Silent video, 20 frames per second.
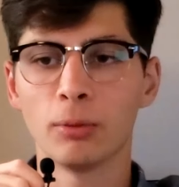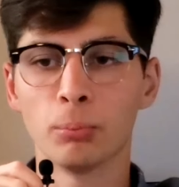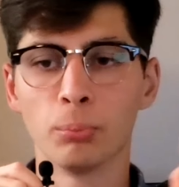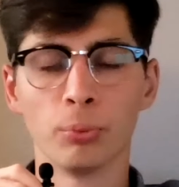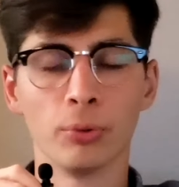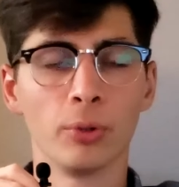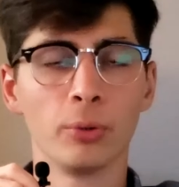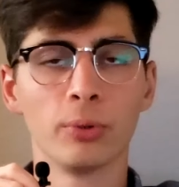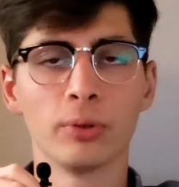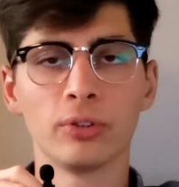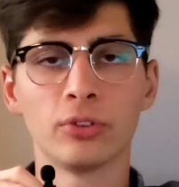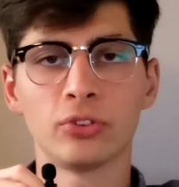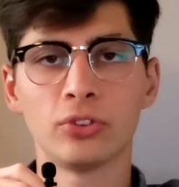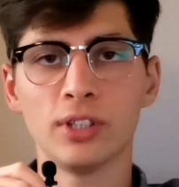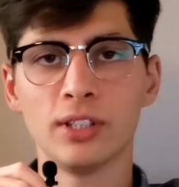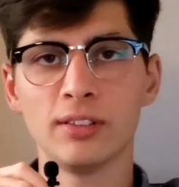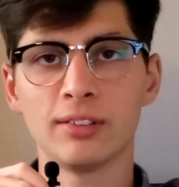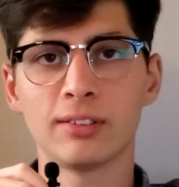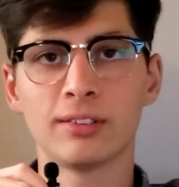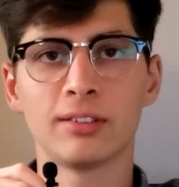brewer's
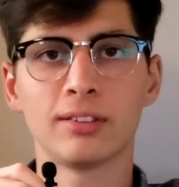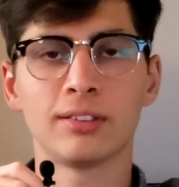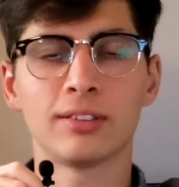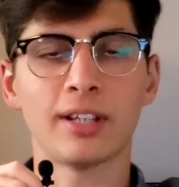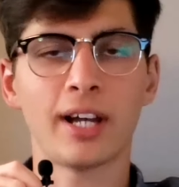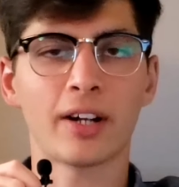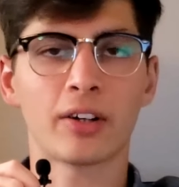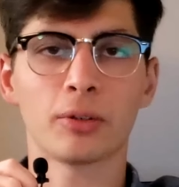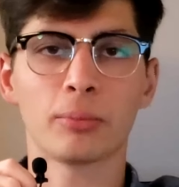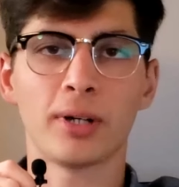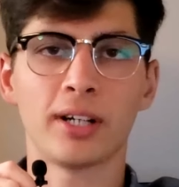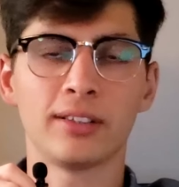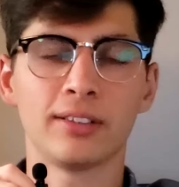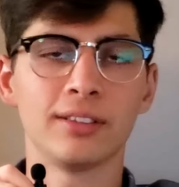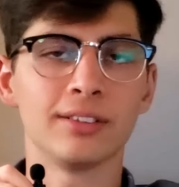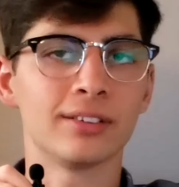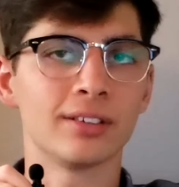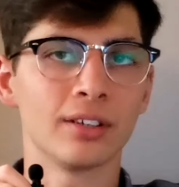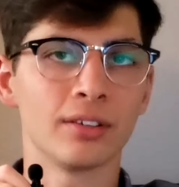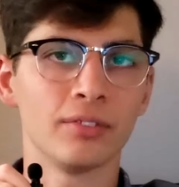yeast,
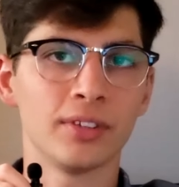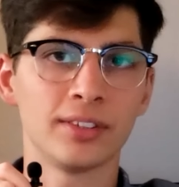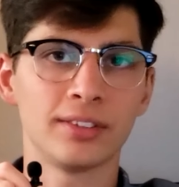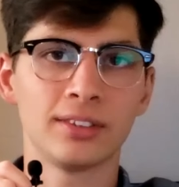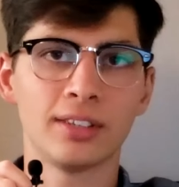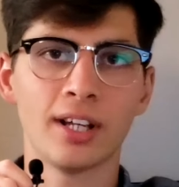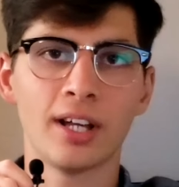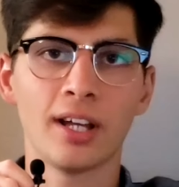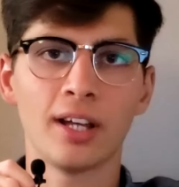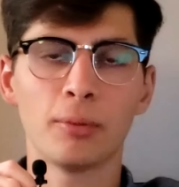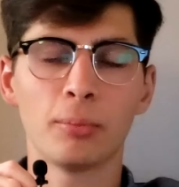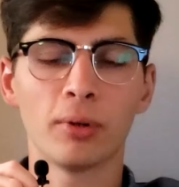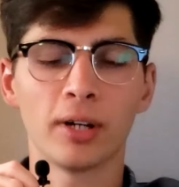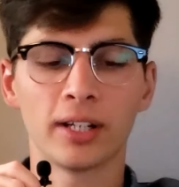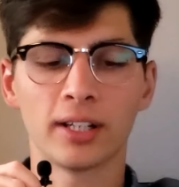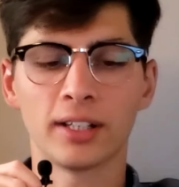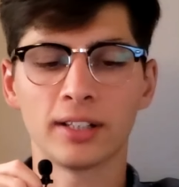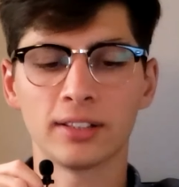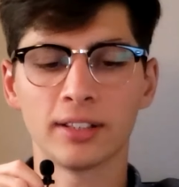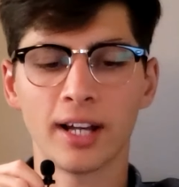Saccharomyces cerevisiae,
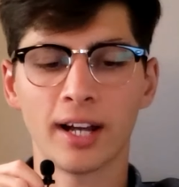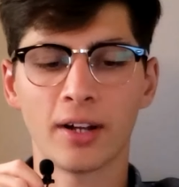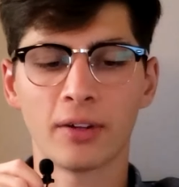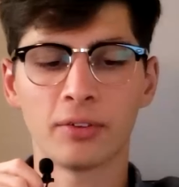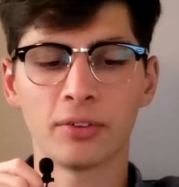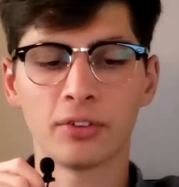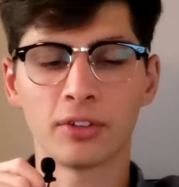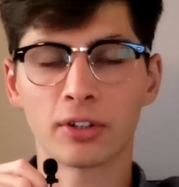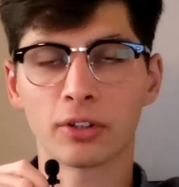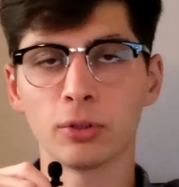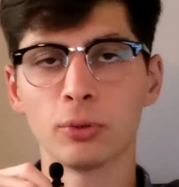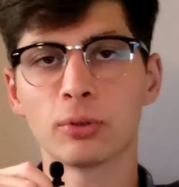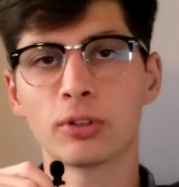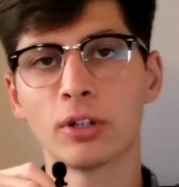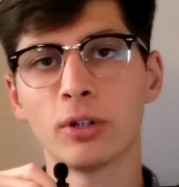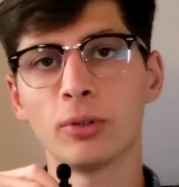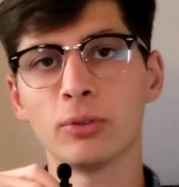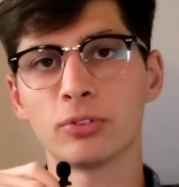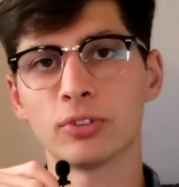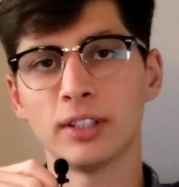breaking down the
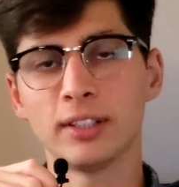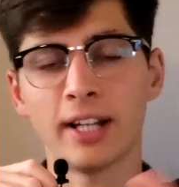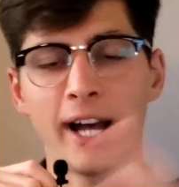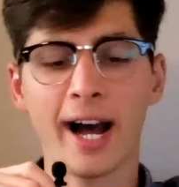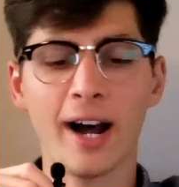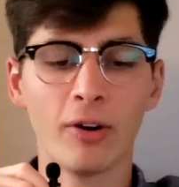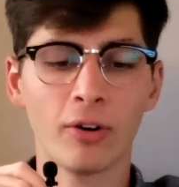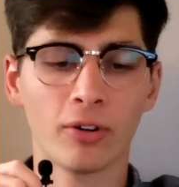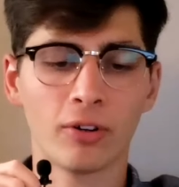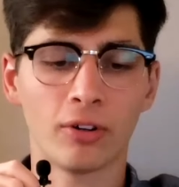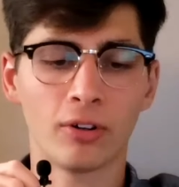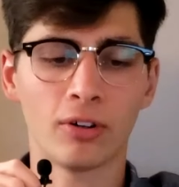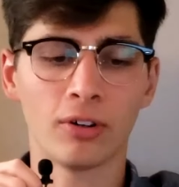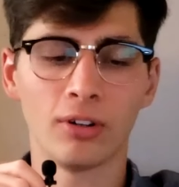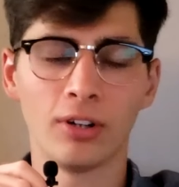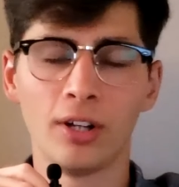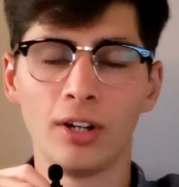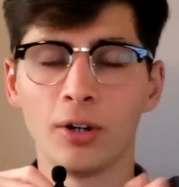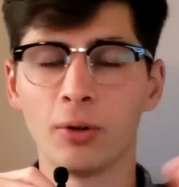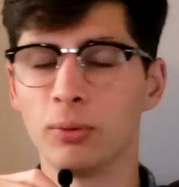glucose into alcohol,
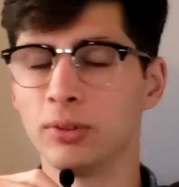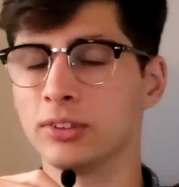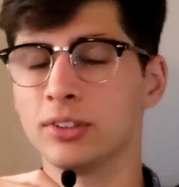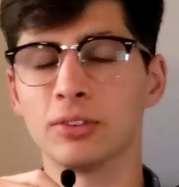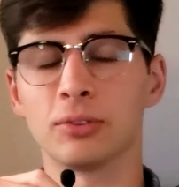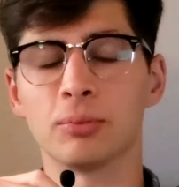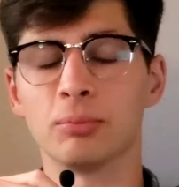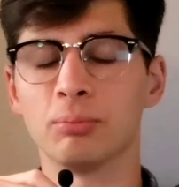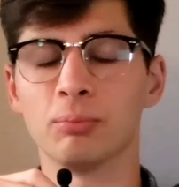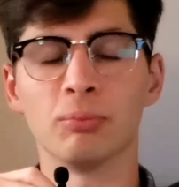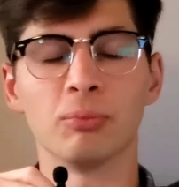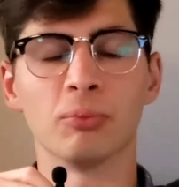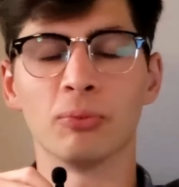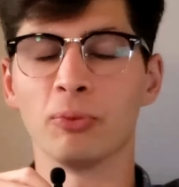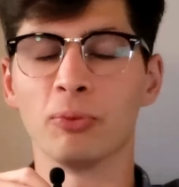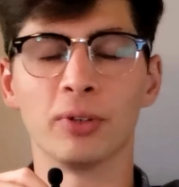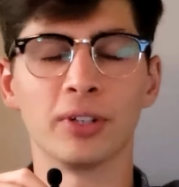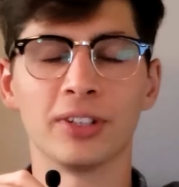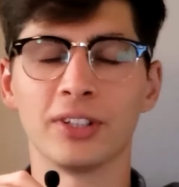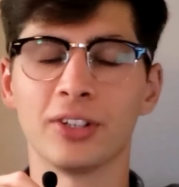which is
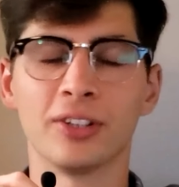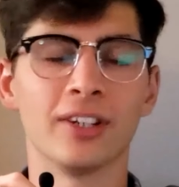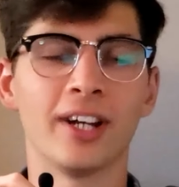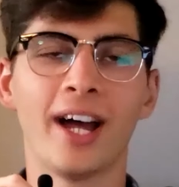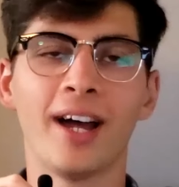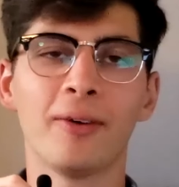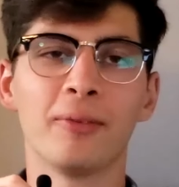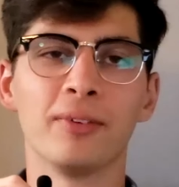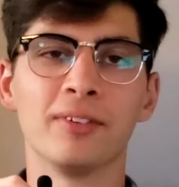really good at.